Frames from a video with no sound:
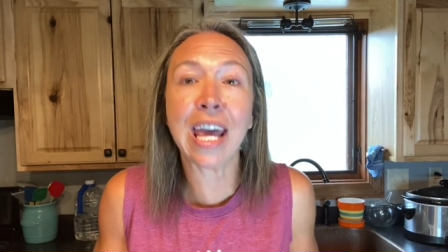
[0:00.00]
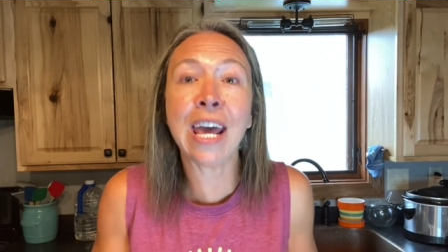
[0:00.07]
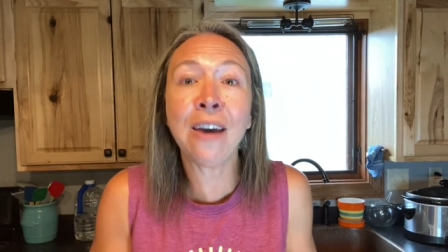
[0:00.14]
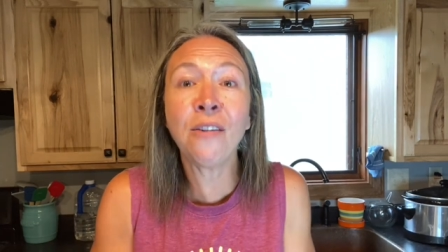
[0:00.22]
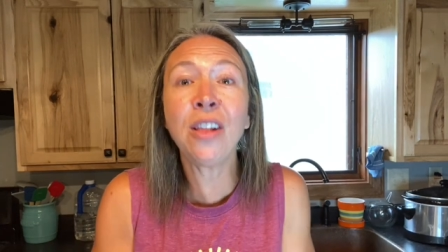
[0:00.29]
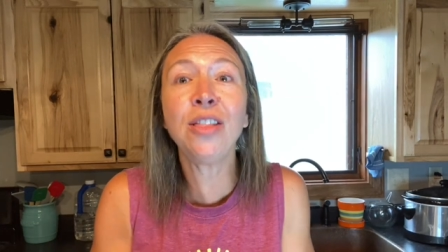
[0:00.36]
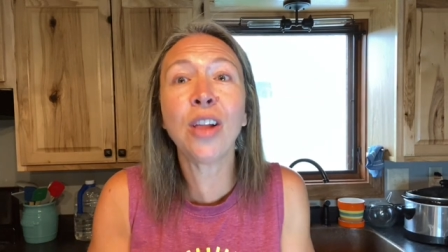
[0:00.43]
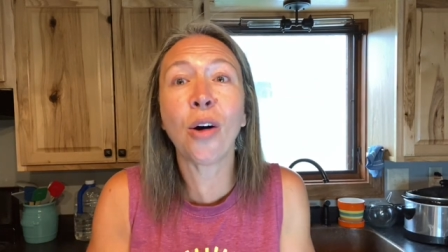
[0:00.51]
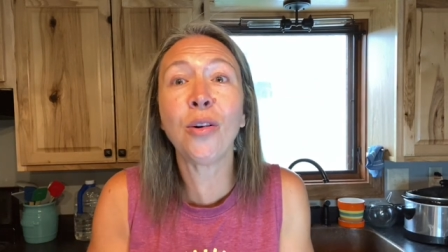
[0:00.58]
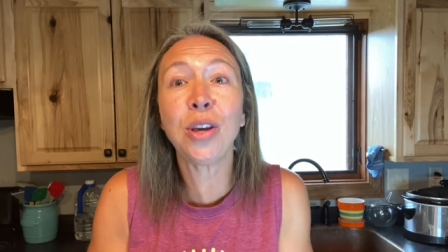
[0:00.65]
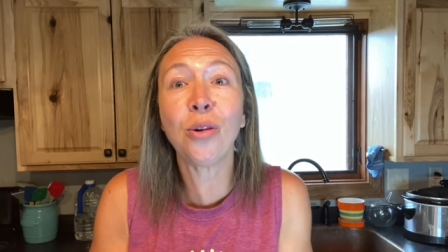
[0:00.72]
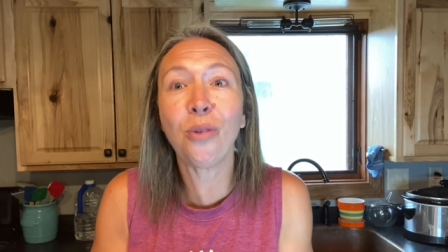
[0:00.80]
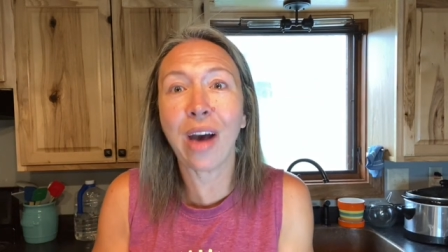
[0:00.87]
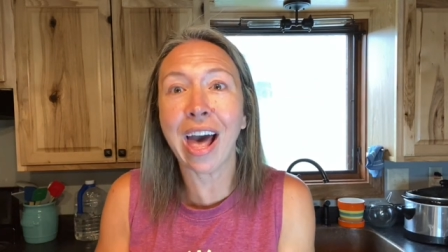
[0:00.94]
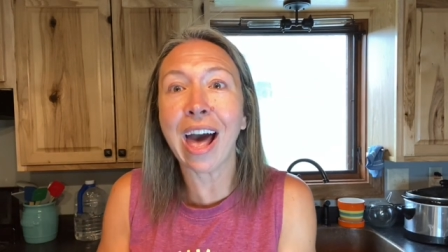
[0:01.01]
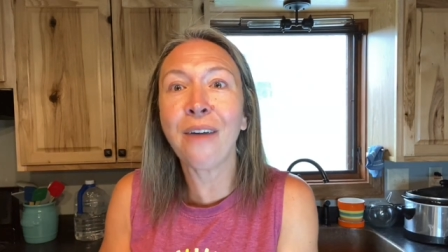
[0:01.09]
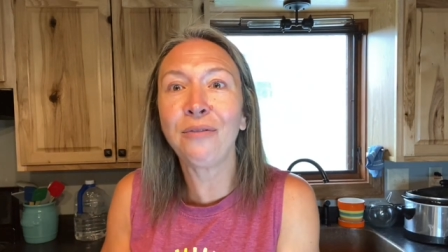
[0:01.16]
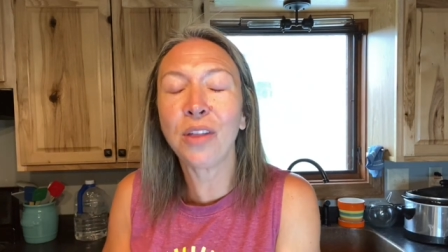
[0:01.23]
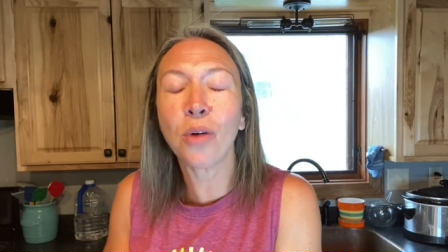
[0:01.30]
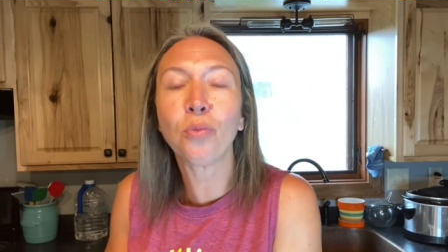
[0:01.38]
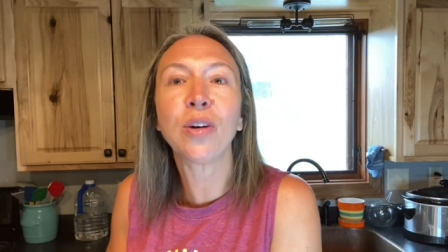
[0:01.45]
Even though you
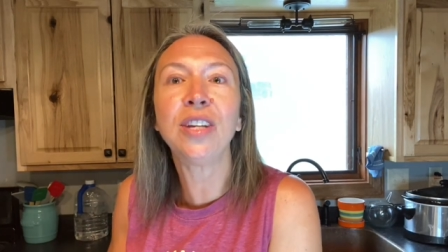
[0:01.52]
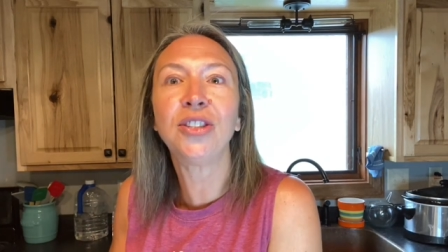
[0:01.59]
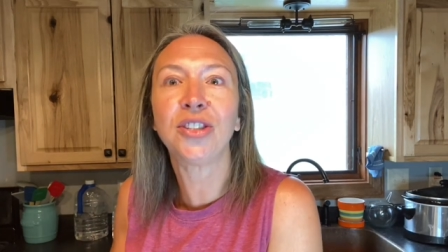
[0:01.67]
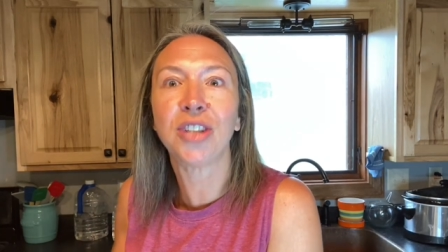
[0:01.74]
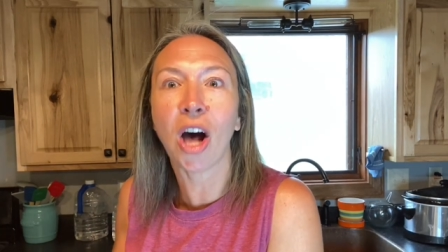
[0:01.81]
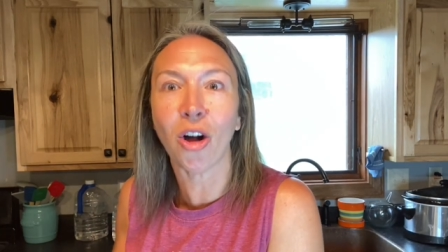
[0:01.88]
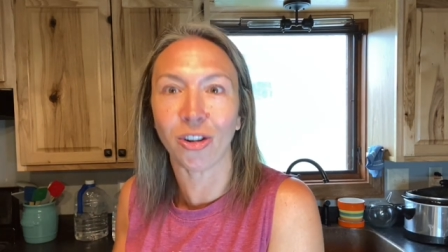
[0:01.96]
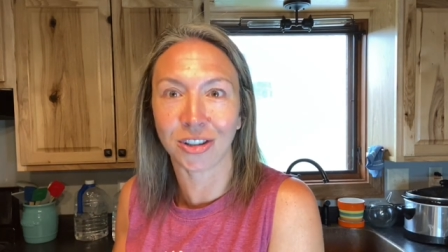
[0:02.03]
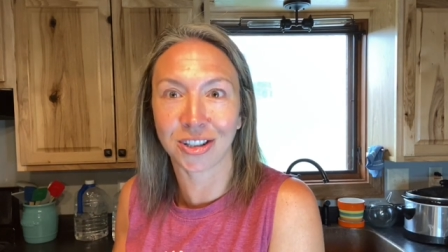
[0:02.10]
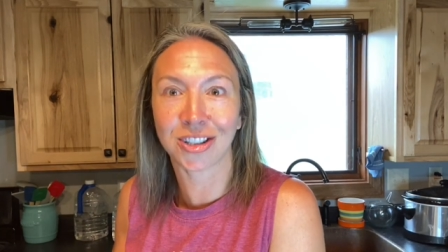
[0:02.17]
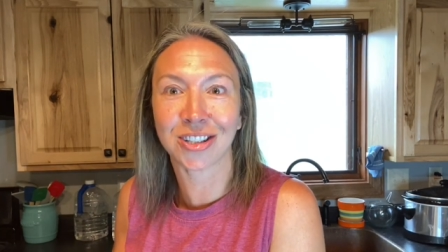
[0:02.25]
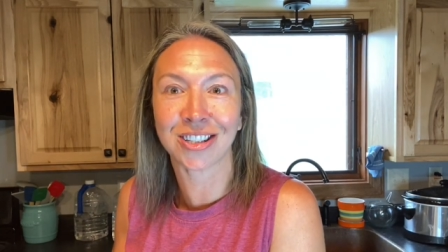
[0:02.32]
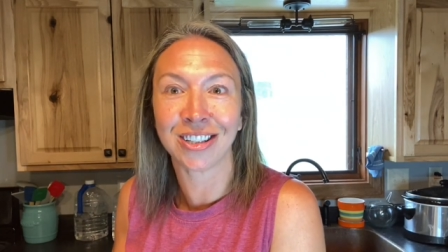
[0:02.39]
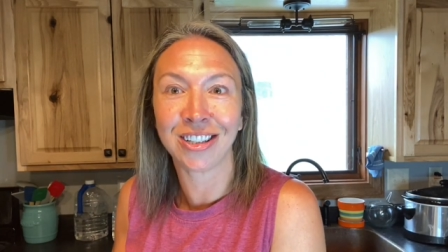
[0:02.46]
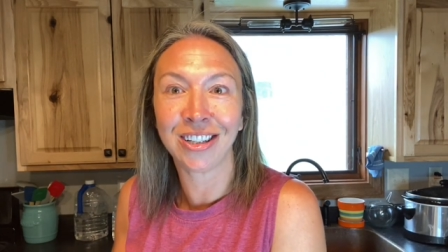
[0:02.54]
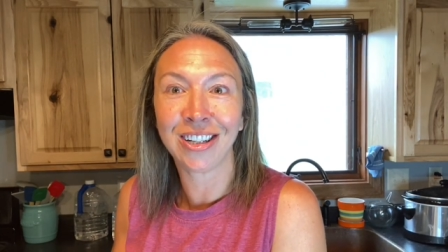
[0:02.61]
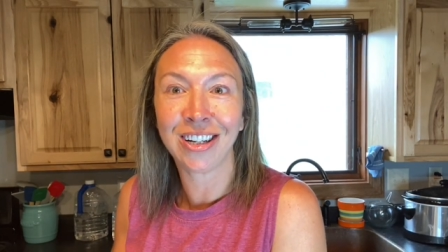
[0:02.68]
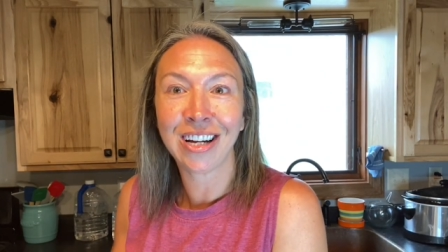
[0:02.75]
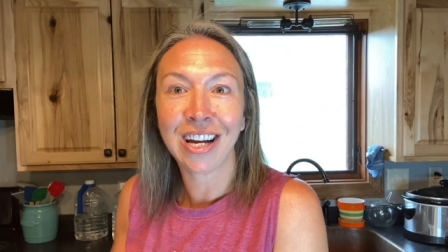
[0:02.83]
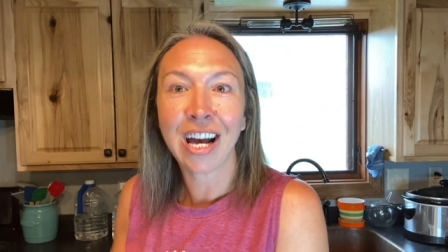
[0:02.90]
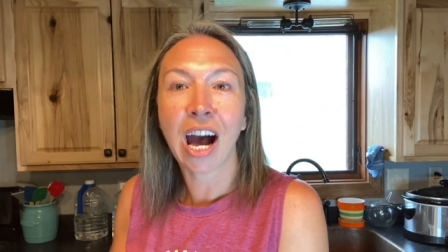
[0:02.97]
have the results,
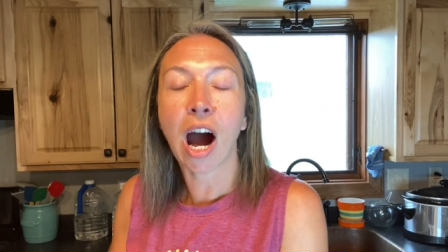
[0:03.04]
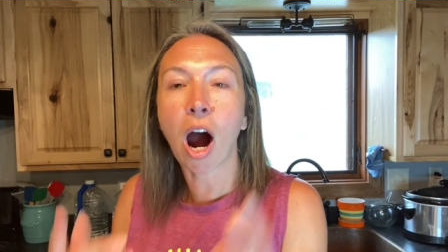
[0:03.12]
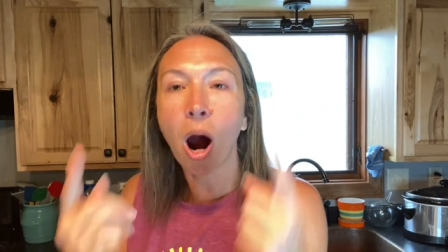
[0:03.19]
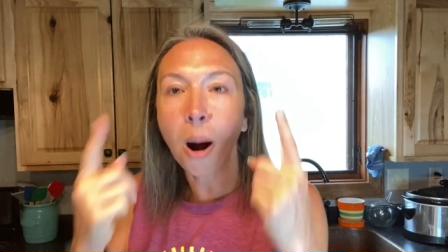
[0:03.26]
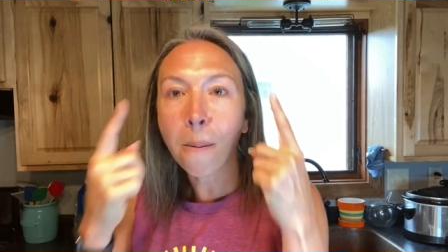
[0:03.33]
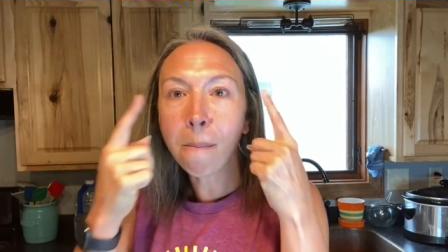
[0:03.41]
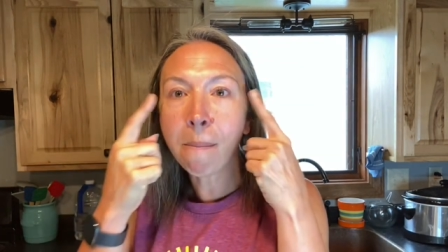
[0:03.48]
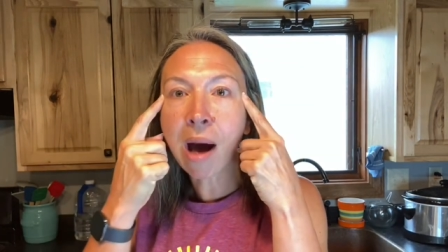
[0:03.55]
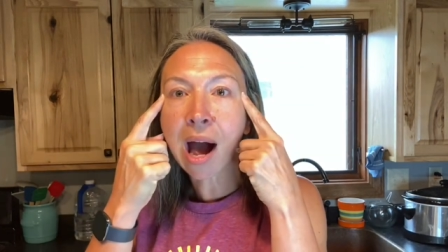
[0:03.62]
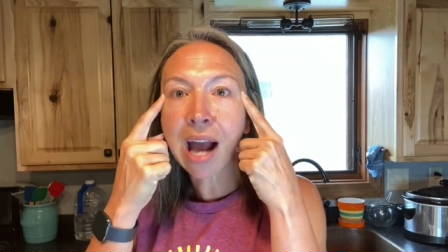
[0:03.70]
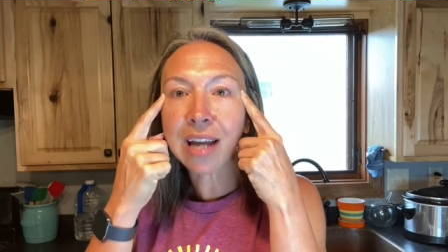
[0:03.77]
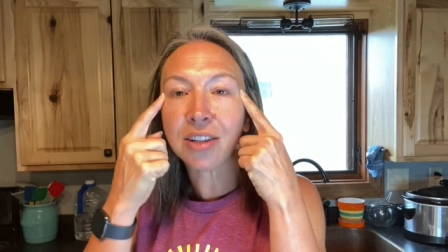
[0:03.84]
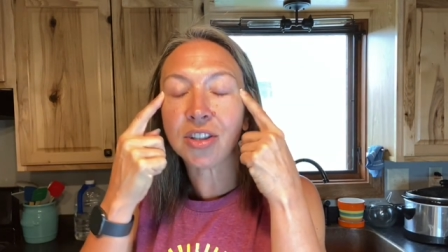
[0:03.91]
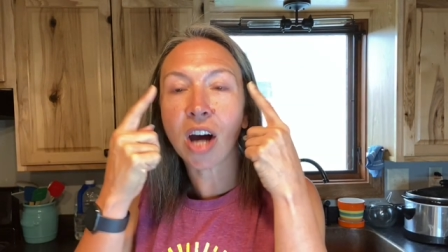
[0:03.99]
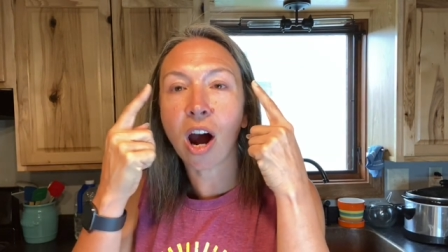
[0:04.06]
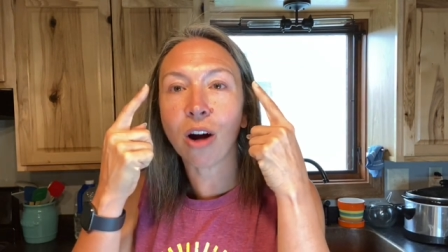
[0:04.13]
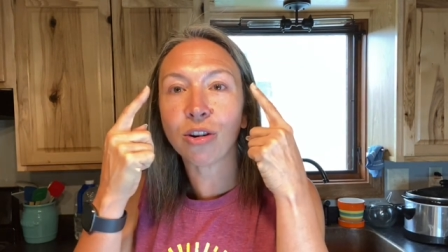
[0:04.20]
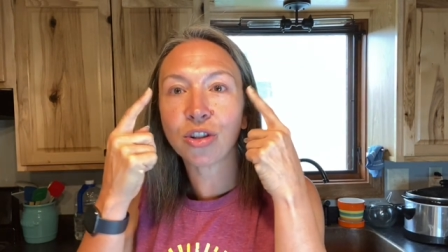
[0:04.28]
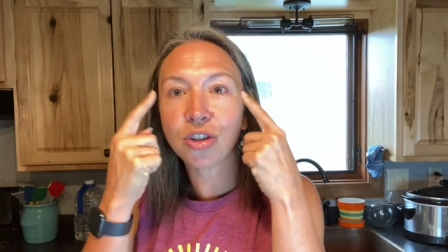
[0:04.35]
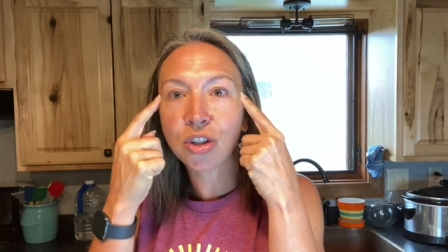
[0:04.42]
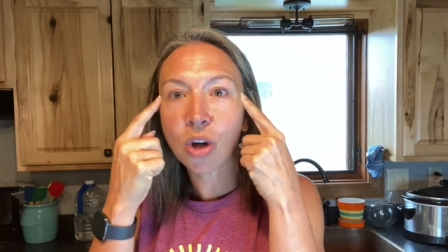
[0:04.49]
our minds are
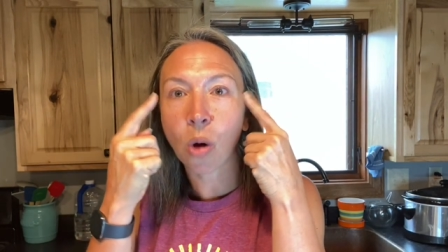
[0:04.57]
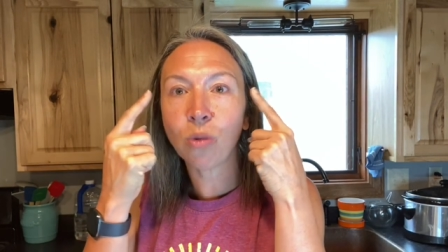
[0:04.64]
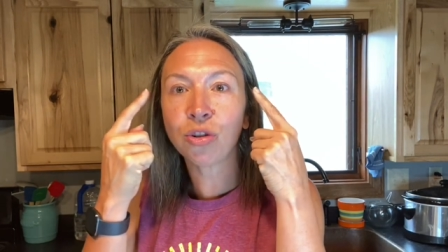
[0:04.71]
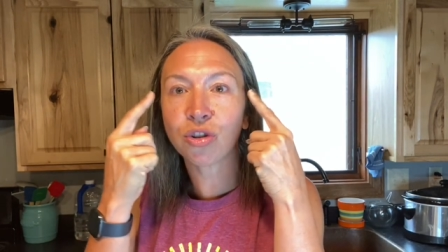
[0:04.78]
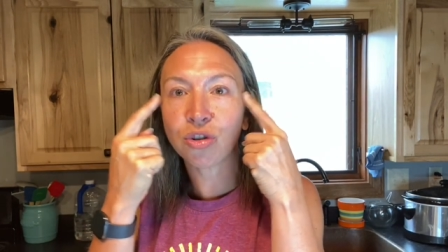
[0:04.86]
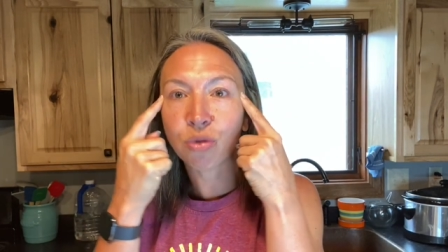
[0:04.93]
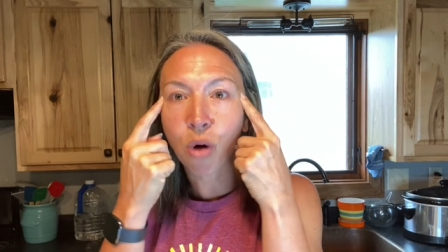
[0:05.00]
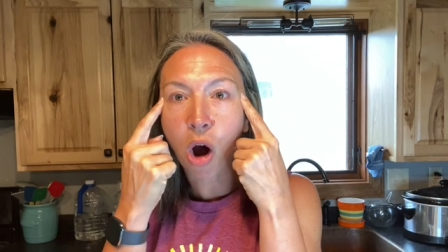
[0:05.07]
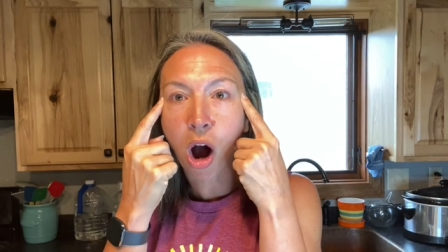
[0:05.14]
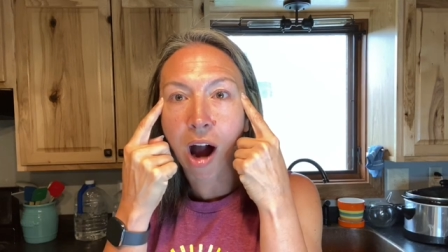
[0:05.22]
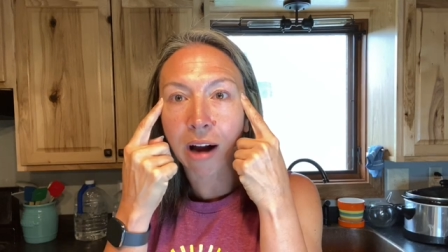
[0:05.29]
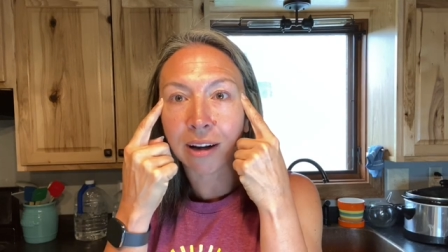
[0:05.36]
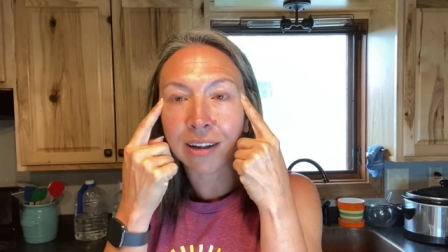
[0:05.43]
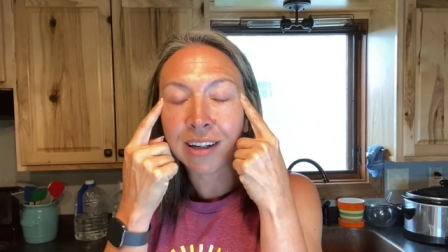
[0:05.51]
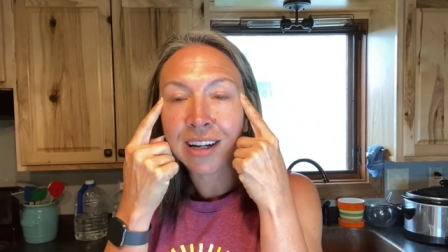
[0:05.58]
so strong.